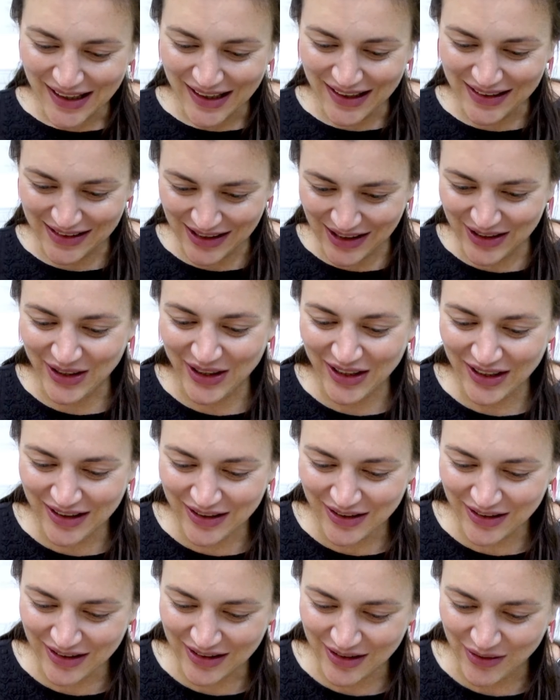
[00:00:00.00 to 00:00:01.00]
and I like
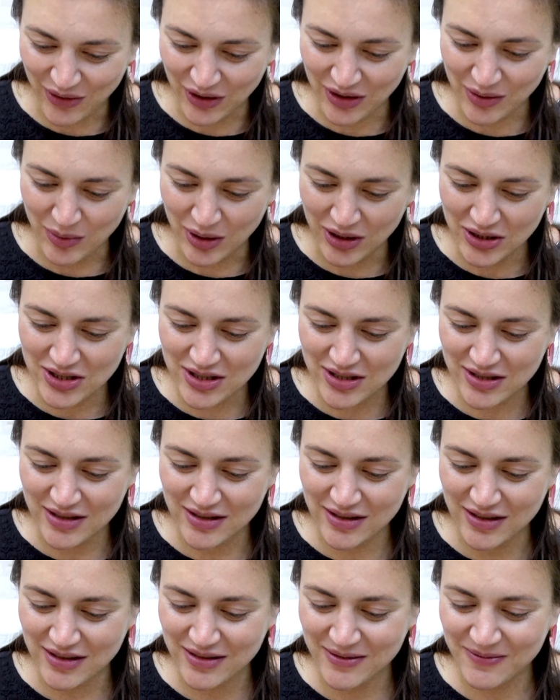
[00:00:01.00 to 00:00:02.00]
it very much
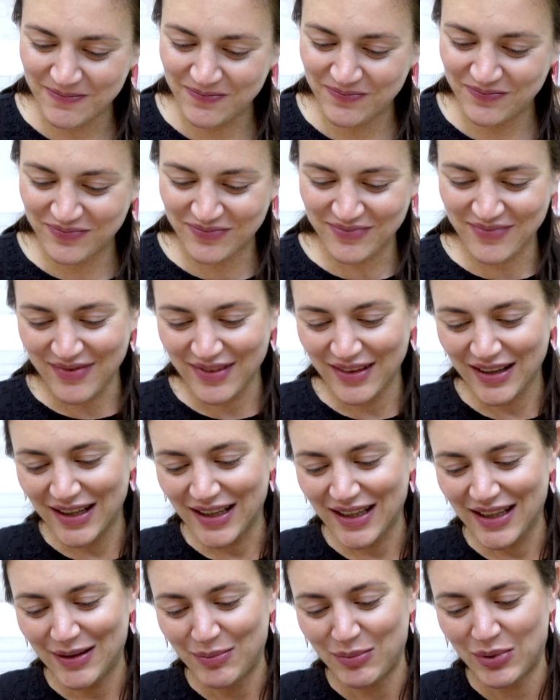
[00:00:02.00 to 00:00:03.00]

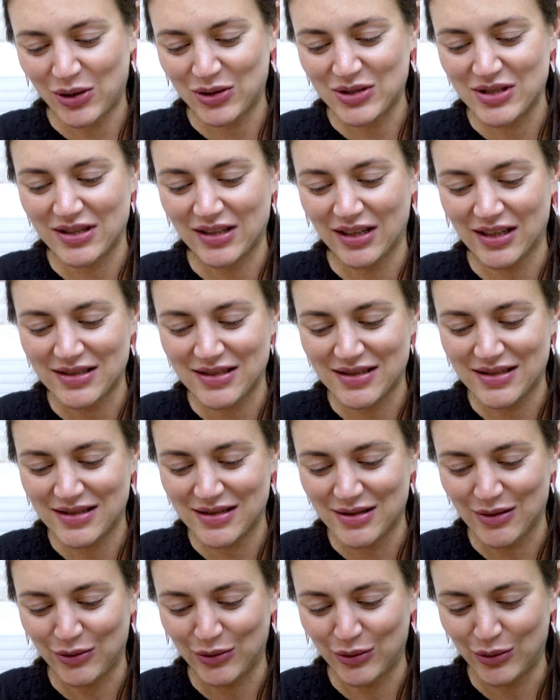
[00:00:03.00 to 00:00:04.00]
because it has
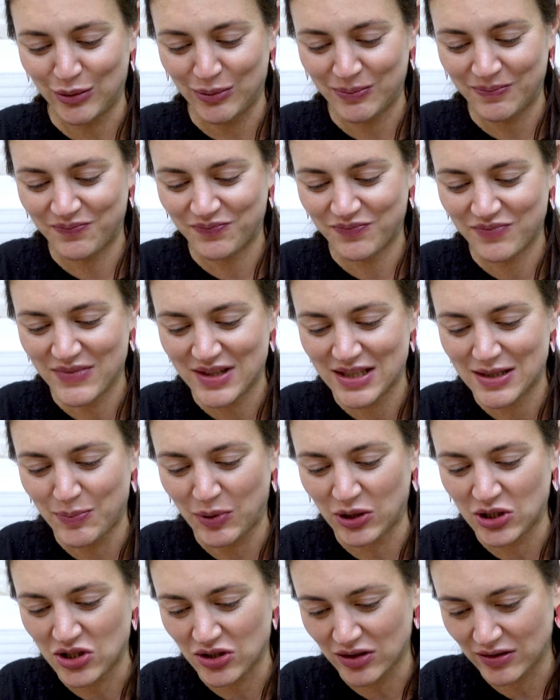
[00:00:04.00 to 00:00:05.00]
so
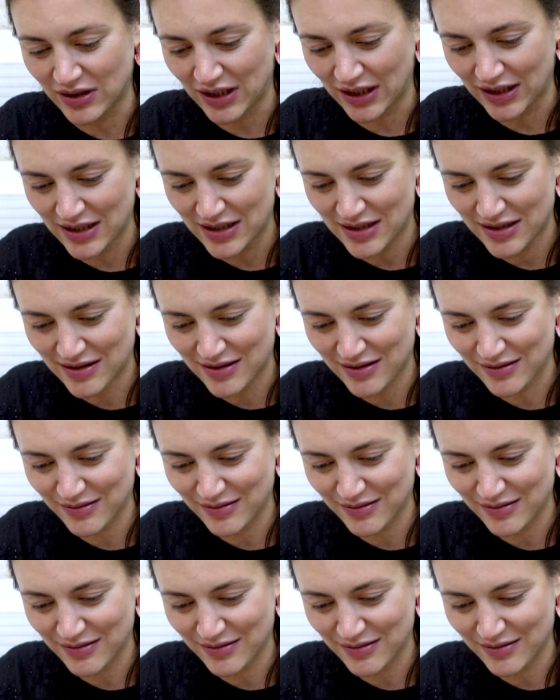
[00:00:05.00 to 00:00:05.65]
special taste